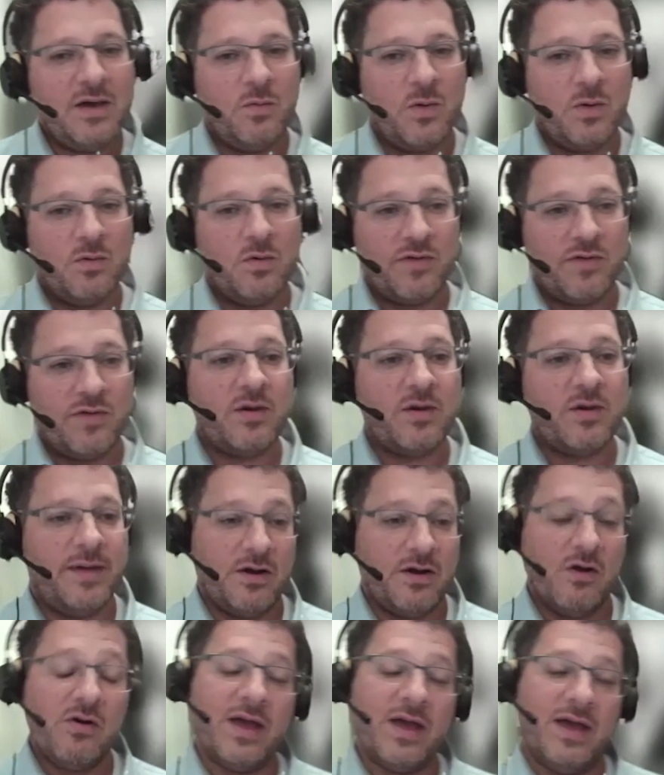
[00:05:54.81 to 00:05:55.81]
we will
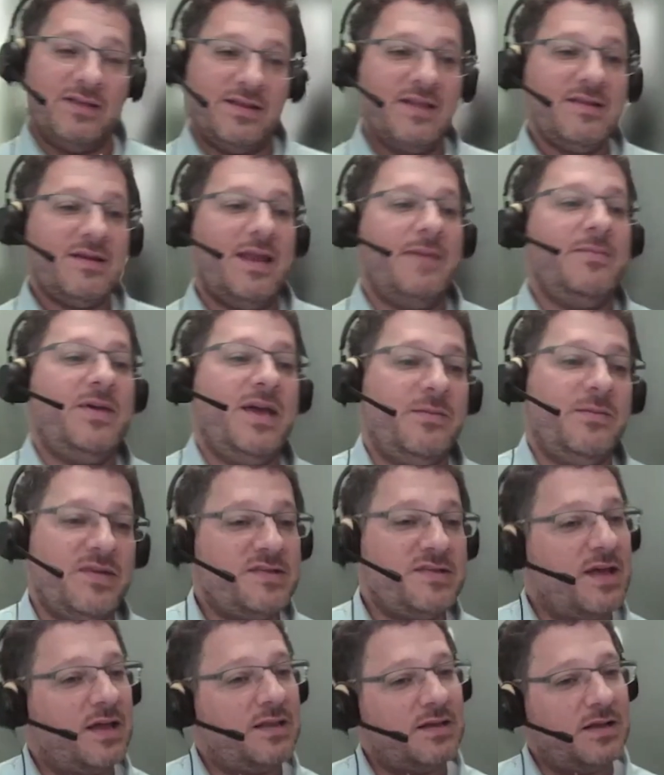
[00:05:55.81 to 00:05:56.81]
recommend, okay, that claim can be
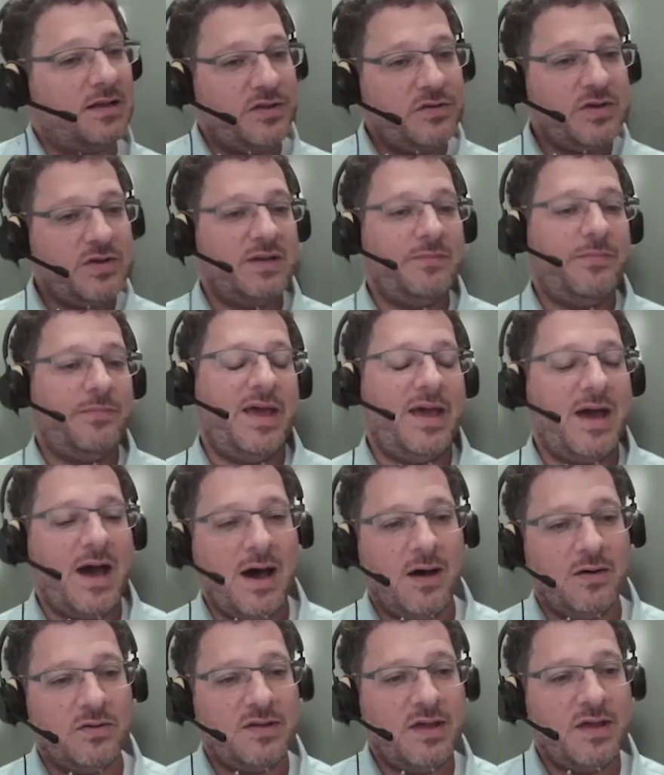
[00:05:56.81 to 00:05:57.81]
settled, you can pay
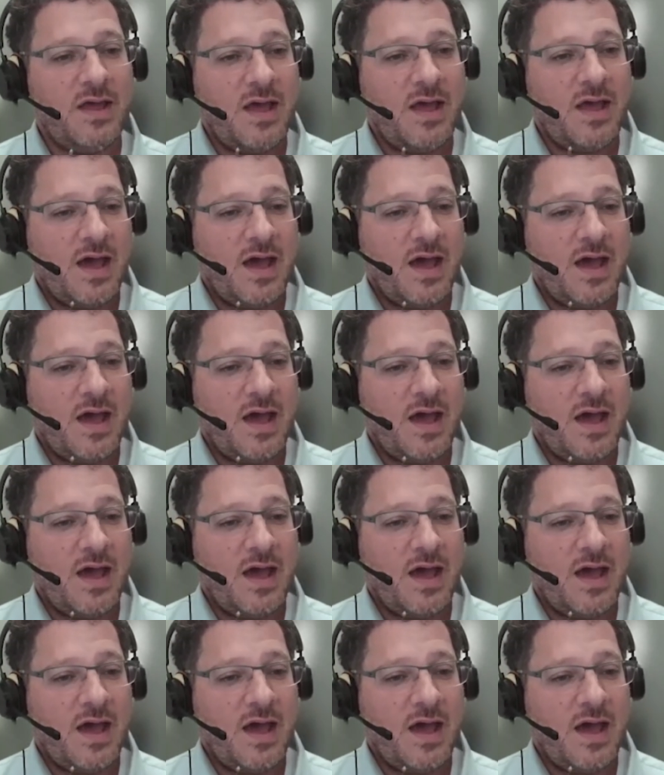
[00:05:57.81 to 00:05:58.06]
out,